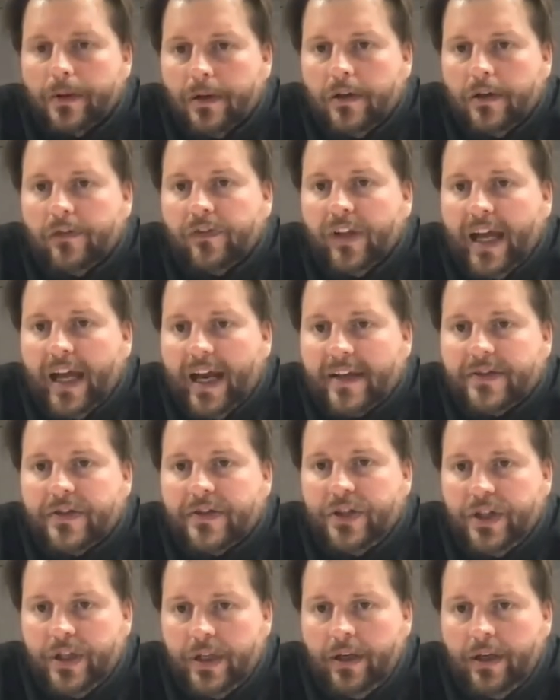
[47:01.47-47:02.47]
of
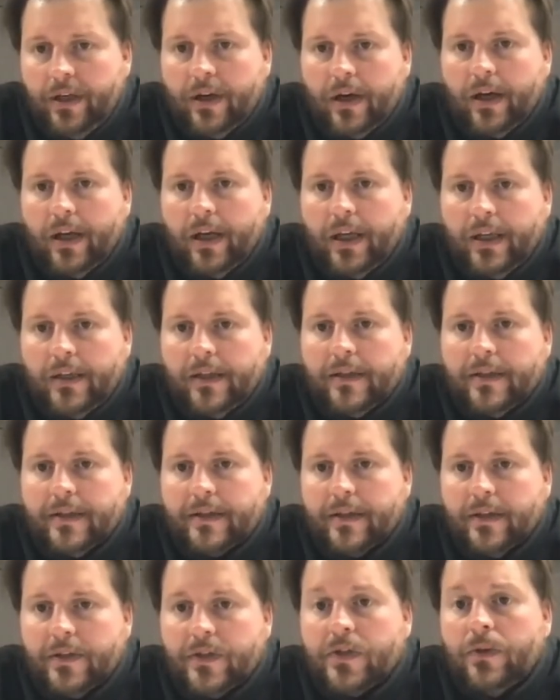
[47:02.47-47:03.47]
last year
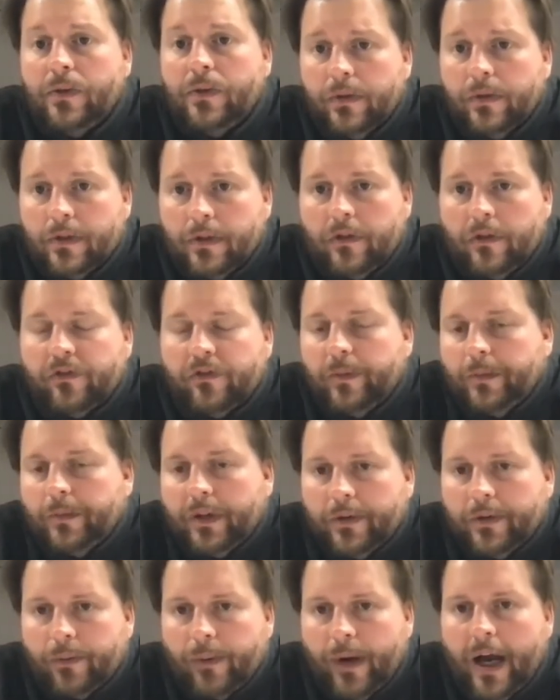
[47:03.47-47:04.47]
is a schoolgirl from
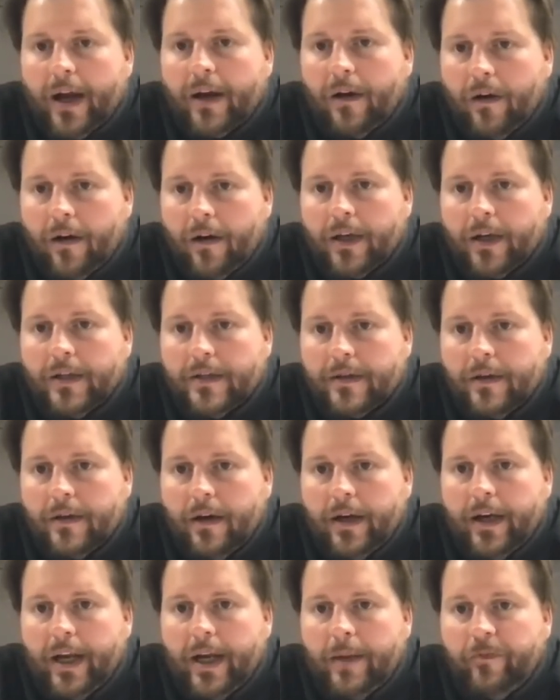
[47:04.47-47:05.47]
Little Rock,
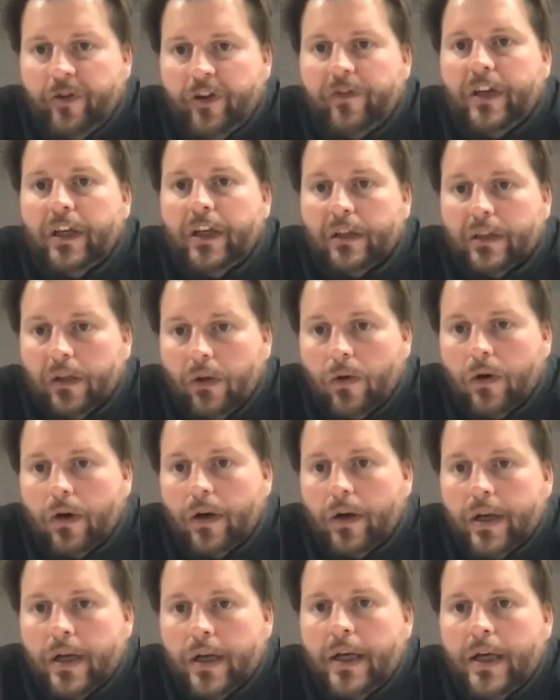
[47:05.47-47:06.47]
Arkansas, named Vivian
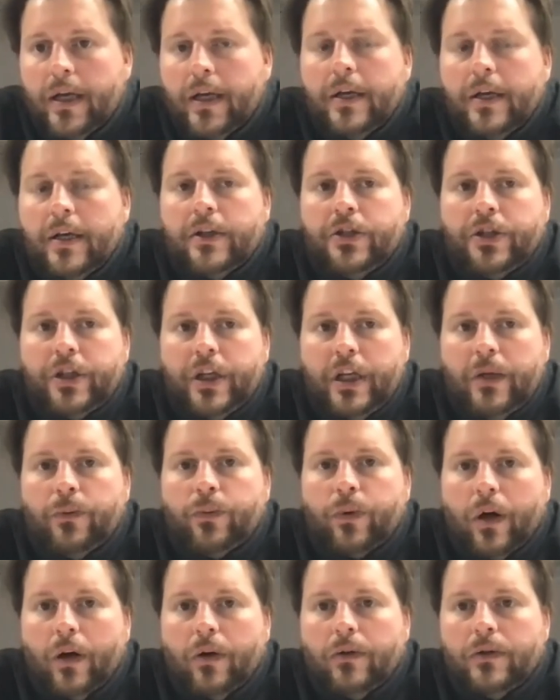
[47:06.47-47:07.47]
Lord, she
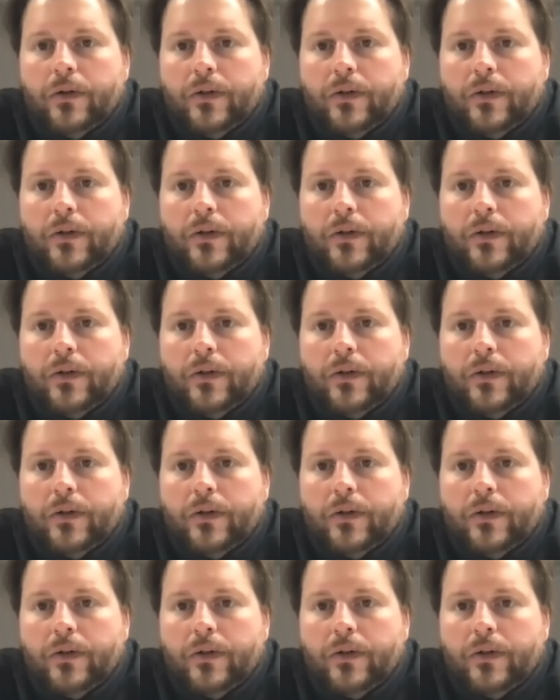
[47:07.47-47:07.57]
wrote